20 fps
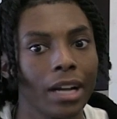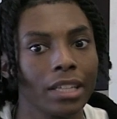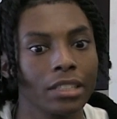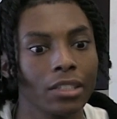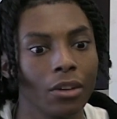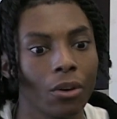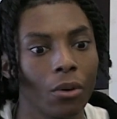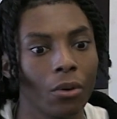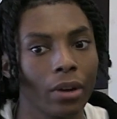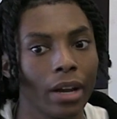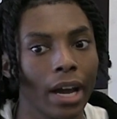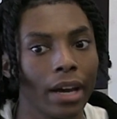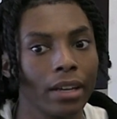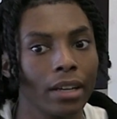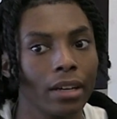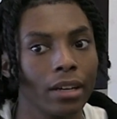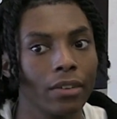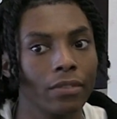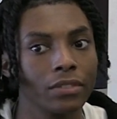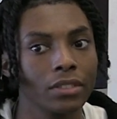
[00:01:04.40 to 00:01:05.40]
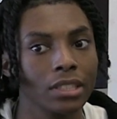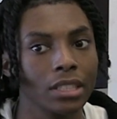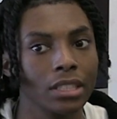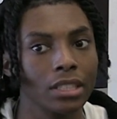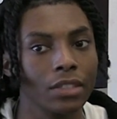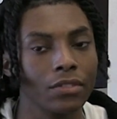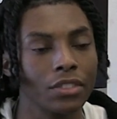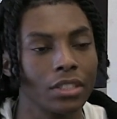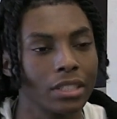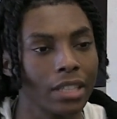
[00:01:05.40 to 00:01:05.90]
has their own kind of
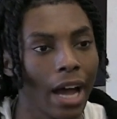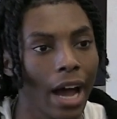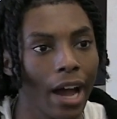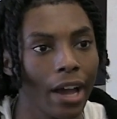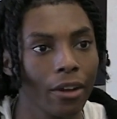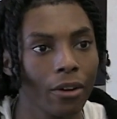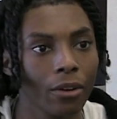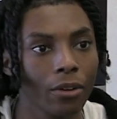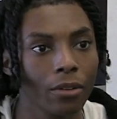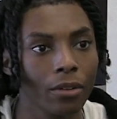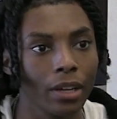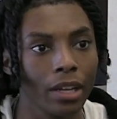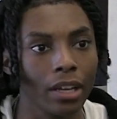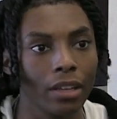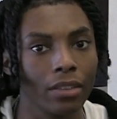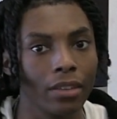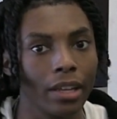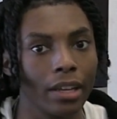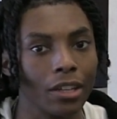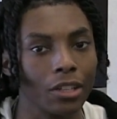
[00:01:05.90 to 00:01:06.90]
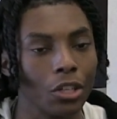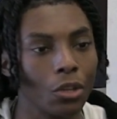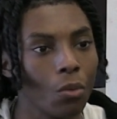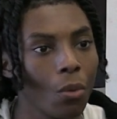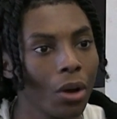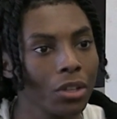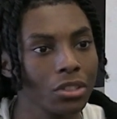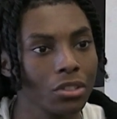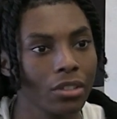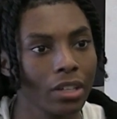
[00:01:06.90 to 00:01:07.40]
sense of style and like
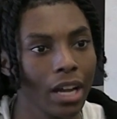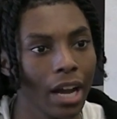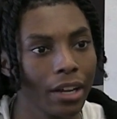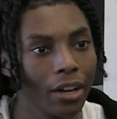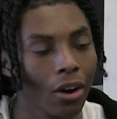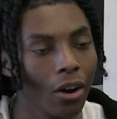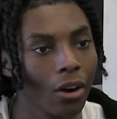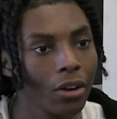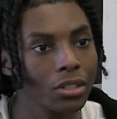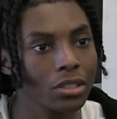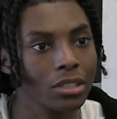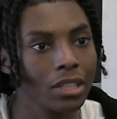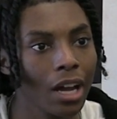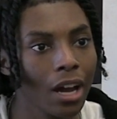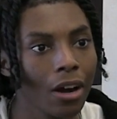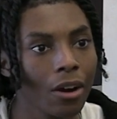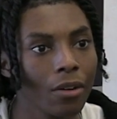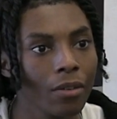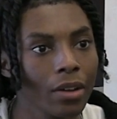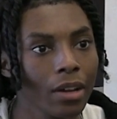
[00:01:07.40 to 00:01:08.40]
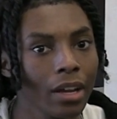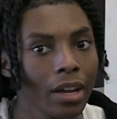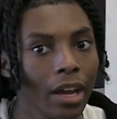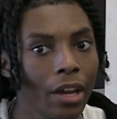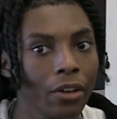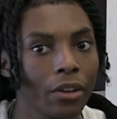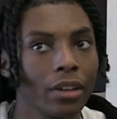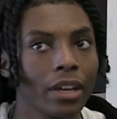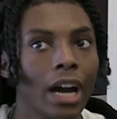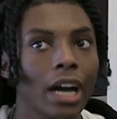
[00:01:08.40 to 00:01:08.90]
nuance to the kind of art style.
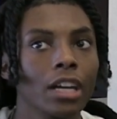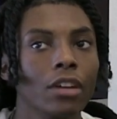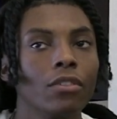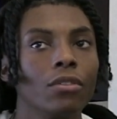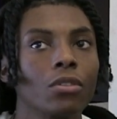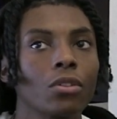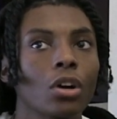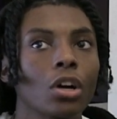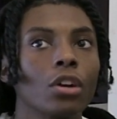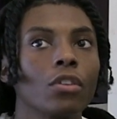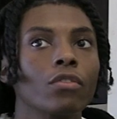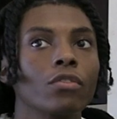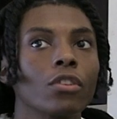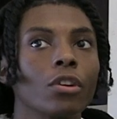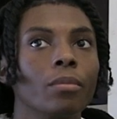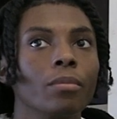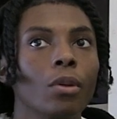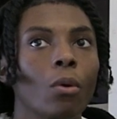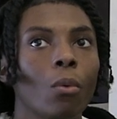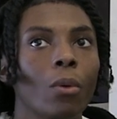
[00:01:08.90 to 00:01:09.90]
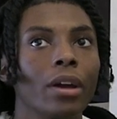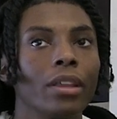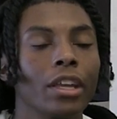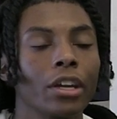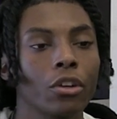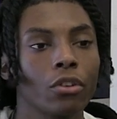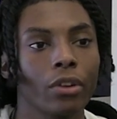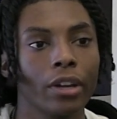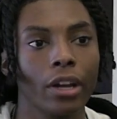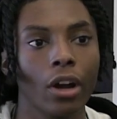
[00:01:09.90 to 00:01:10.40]
You can kind of learn from the way they
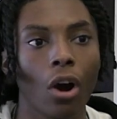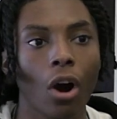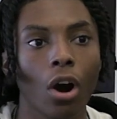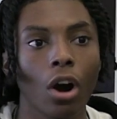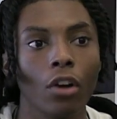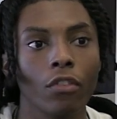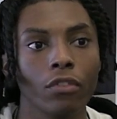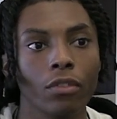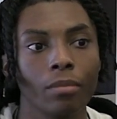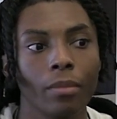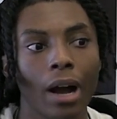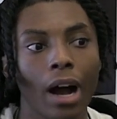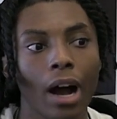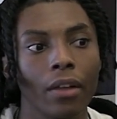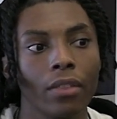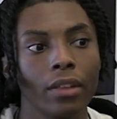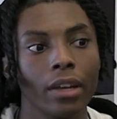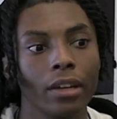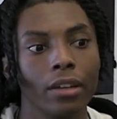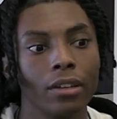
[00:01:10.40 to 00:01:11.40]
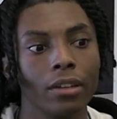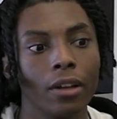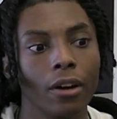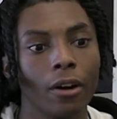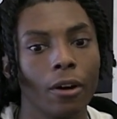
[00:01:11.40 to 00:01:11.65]
create art, from how they,